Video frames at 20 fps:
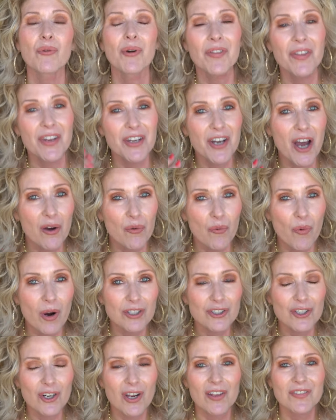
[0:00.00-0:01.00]
one of the
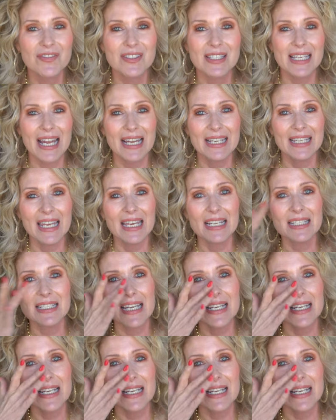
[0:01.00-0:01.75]
washcloths that I knit